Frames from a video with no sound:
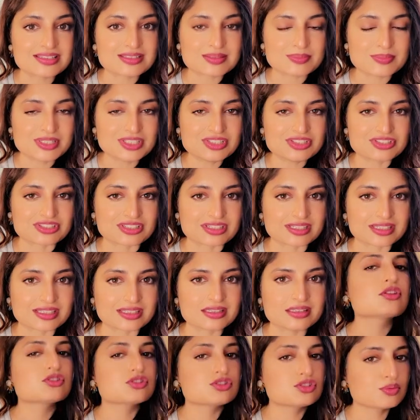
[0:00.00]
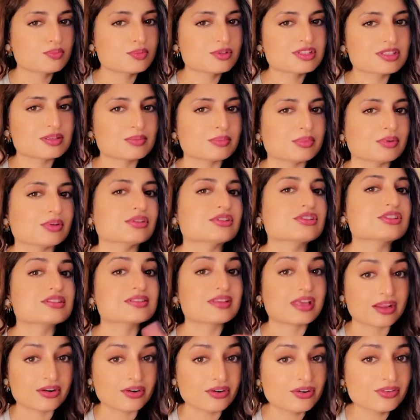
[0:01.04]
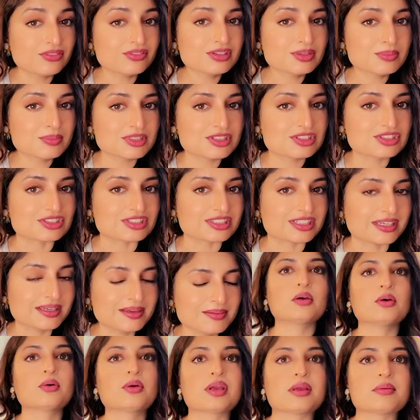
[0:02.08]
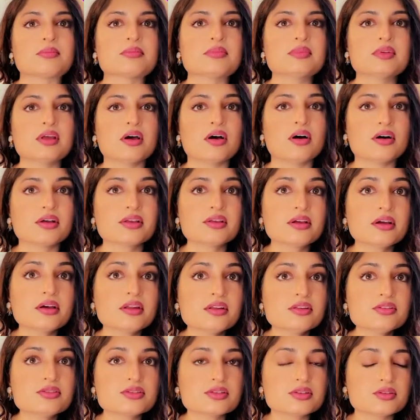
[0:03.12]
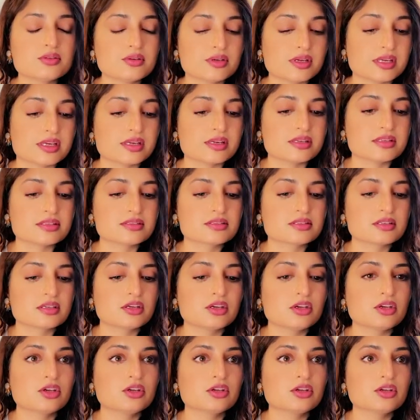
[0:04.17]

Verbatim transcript: it into Midjourney. Super simple, just head on over to Midjourney. Okay, now all you gotta do is